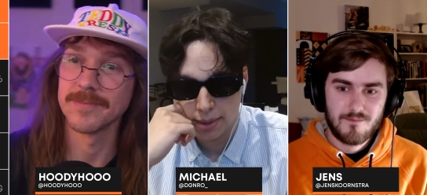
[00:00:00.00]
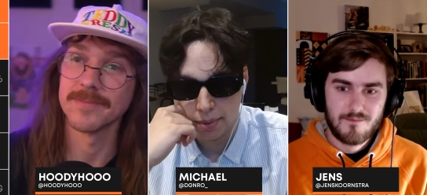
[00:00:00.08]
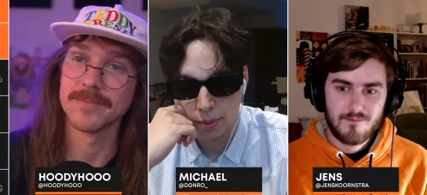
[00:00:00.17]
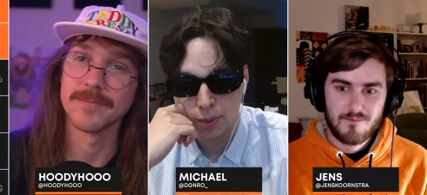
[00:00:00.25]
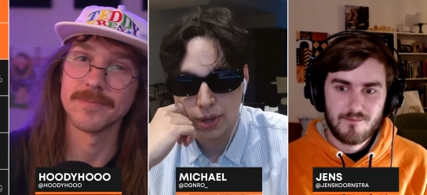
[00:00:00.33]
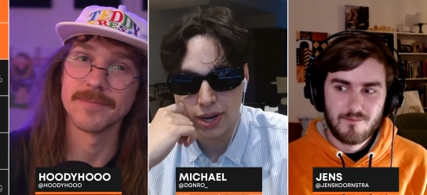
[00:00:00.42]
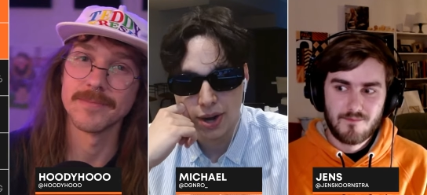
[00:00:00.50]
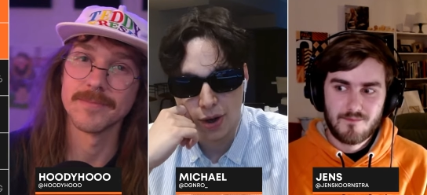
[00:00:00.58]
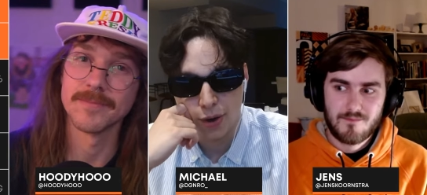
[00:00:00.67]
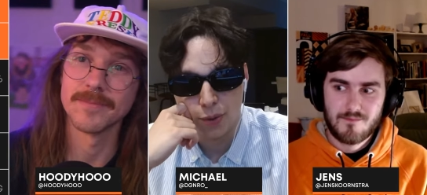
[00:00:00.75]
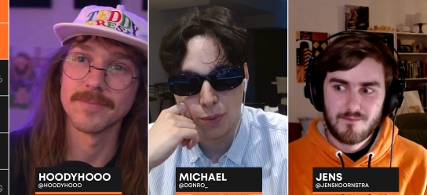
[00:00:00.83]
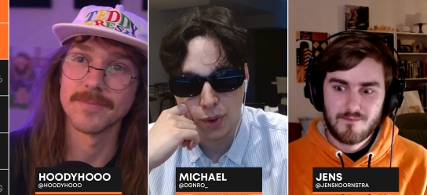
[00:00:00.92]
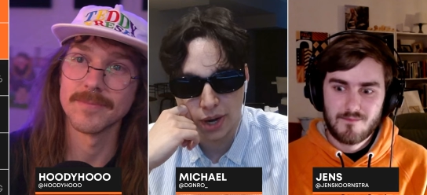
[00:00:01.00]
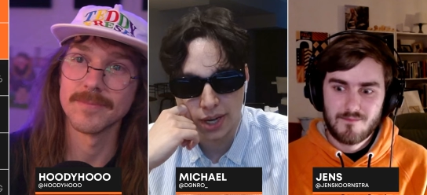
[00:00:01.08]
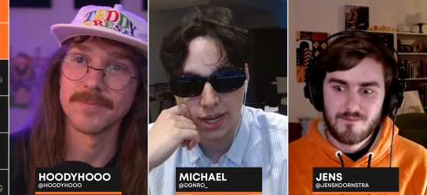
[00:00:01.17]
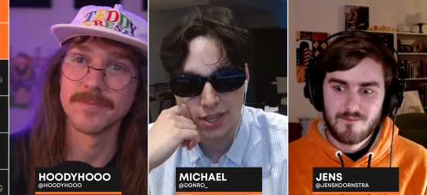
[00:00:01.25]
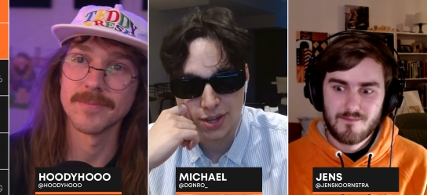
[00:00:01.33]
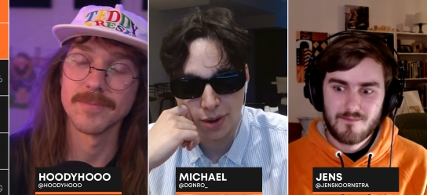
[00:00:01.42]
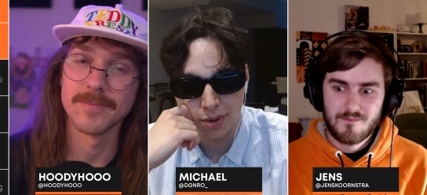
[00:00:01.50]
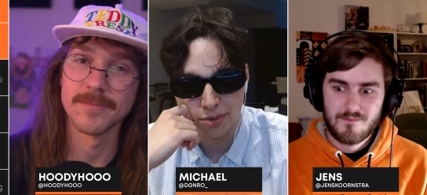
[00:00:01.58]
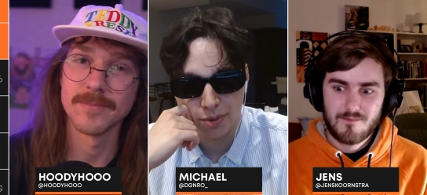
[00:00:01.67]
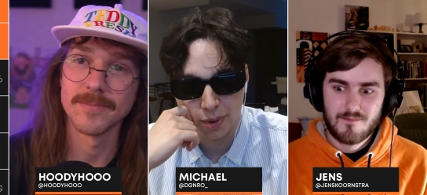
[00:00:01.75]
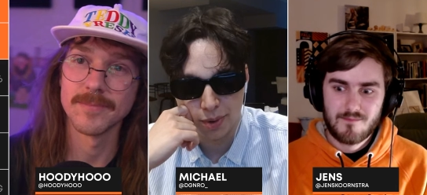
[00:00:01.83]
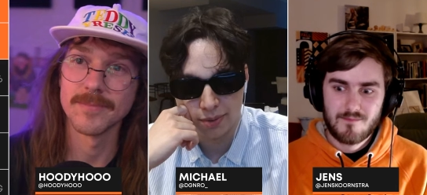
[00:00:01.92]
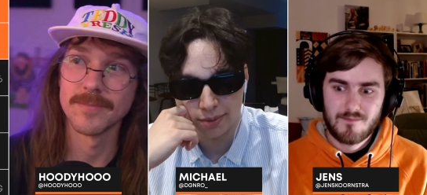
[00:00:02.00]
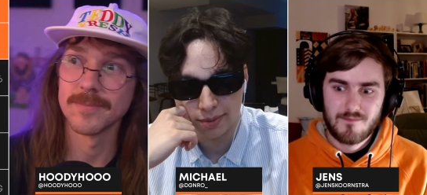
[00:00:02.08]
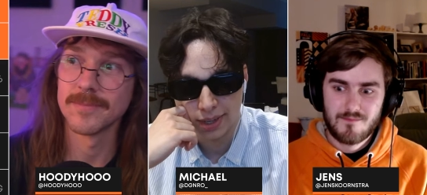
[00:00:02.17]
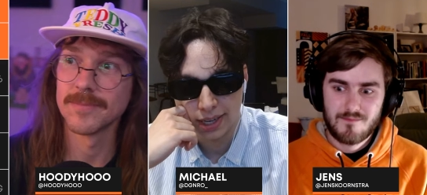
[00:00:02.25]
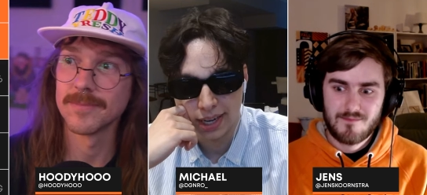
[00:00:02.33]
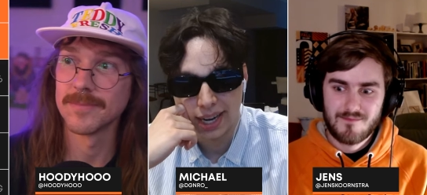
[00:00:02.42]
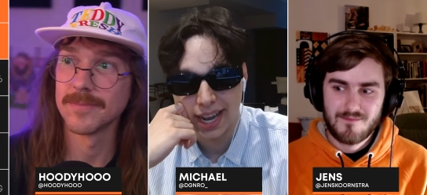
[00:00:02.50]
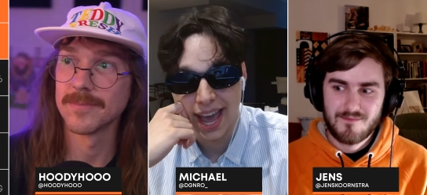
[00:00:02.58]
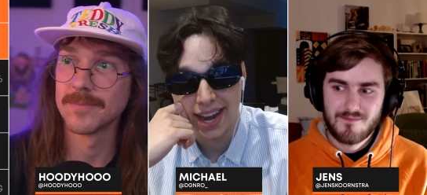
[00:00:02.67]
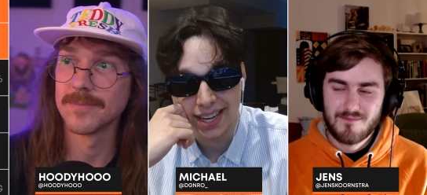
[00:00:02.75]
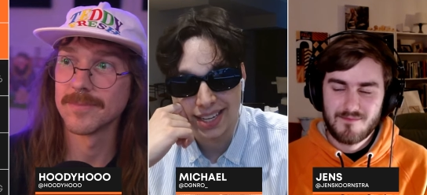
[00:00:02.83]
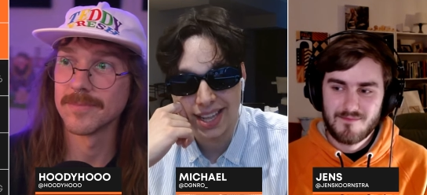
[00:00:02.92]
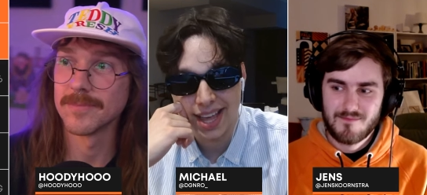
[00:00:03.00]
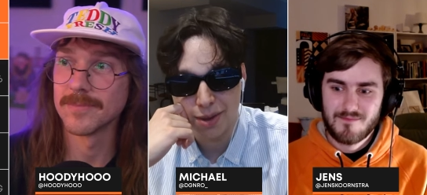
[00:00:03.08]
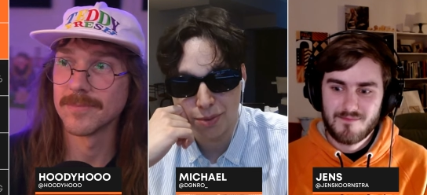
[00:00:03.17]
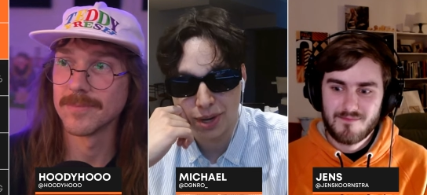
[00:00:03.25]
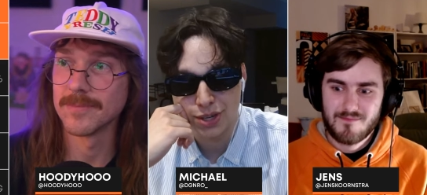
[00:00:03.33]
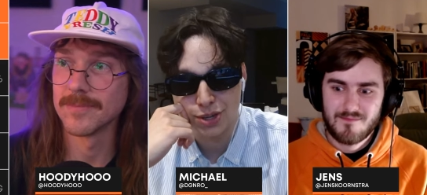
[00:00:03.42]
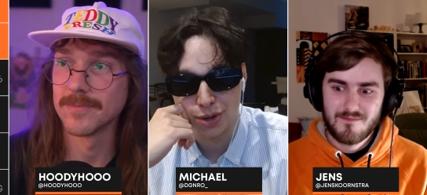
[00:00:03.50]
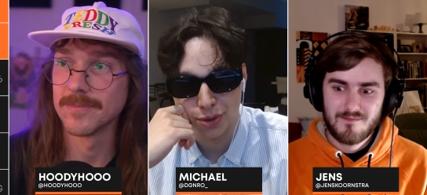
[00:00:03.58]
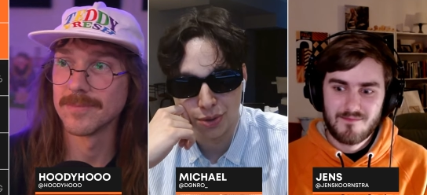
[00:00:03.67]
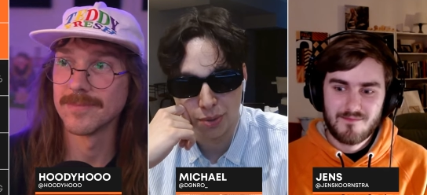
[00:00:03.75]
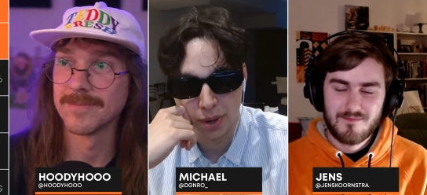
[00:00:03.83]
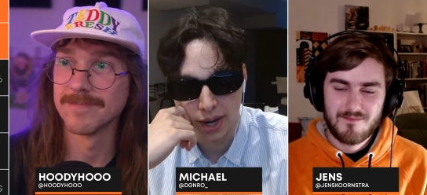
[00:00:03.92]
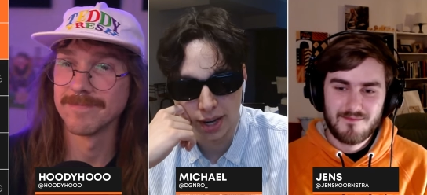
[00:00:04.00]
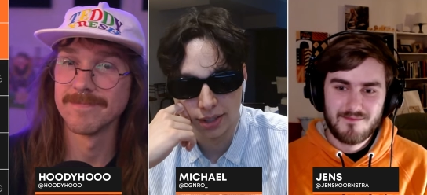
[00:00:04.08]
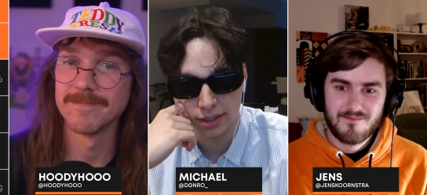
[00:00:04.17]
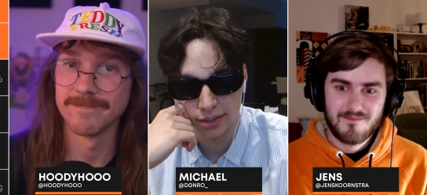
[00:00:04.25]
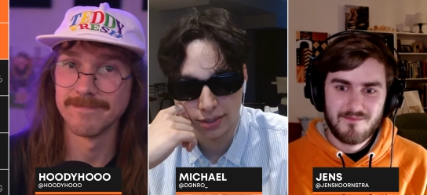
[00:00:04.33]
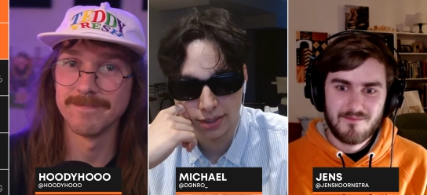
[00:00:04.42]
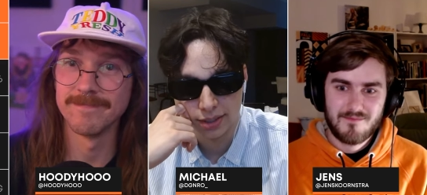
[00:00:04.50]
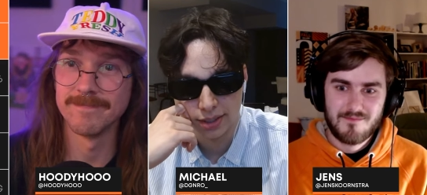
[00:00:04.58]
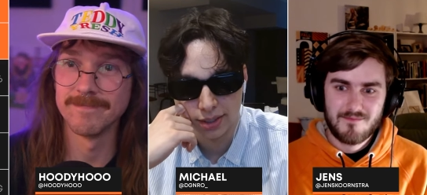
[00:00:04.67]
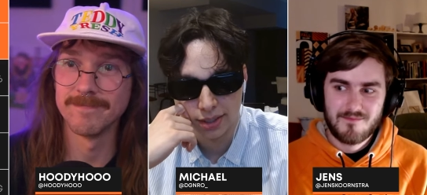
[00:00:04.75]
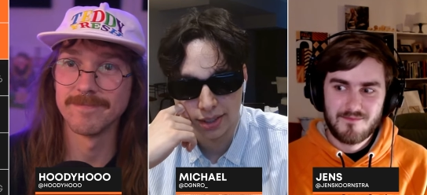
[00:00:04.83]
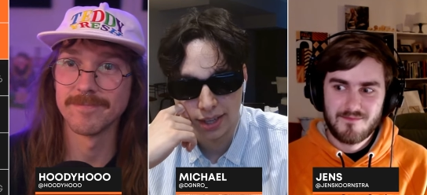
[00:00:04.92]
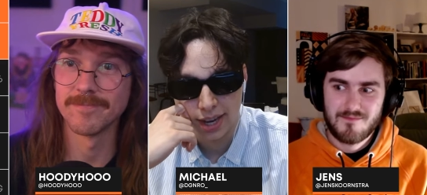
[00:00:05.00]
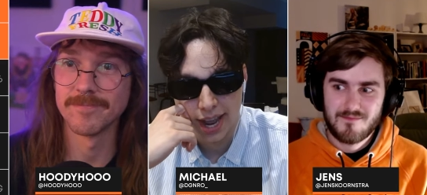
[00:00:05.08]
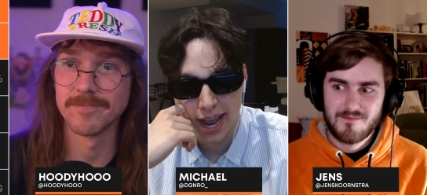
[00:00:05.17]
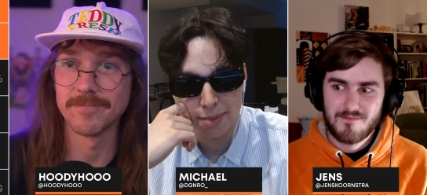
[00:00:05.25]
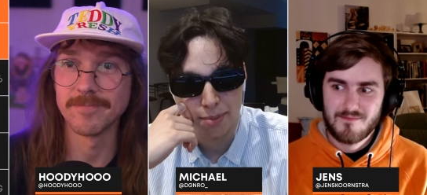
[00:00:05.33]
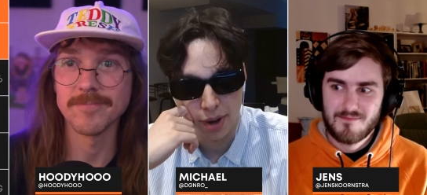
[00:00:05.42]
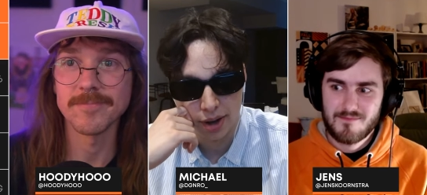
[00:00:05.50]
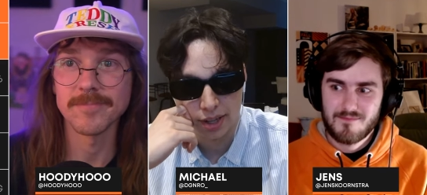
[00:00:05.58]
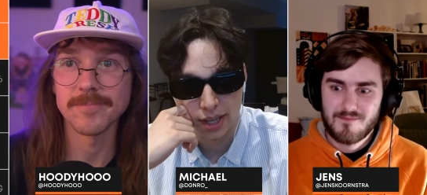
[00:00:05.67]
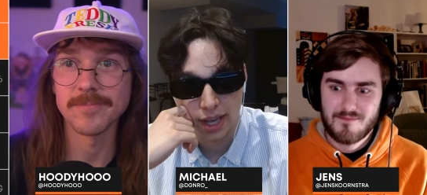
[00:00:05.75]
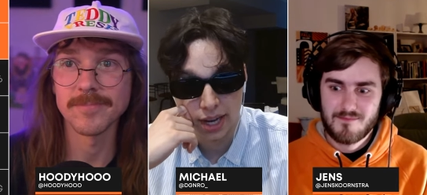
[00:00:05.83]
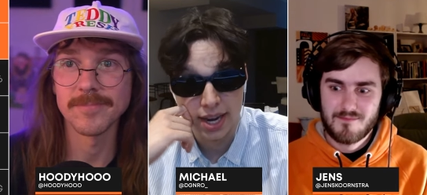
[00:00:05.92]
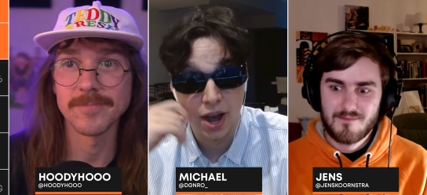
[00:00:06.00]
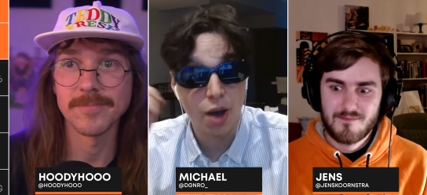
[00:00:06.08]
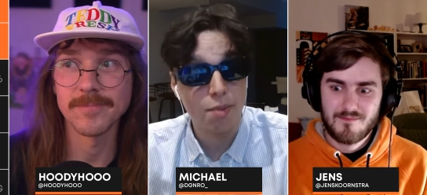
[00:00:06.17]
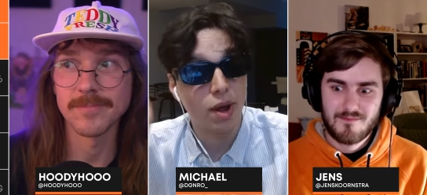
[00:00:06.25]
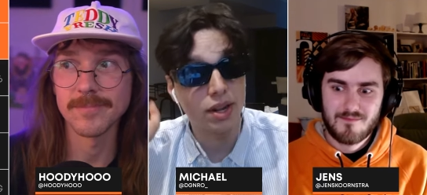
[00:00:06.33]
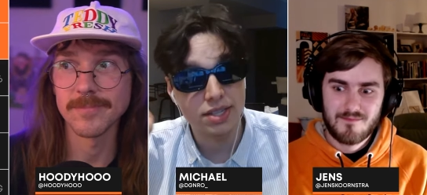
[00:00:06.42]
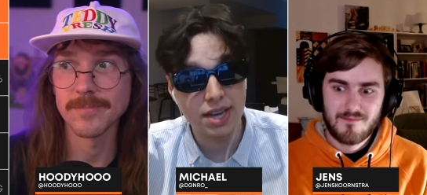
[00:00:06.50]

Speaker 1: But we know what he's done for getting to that regional 3 mm-hmm. and bottling it. Now, I'm not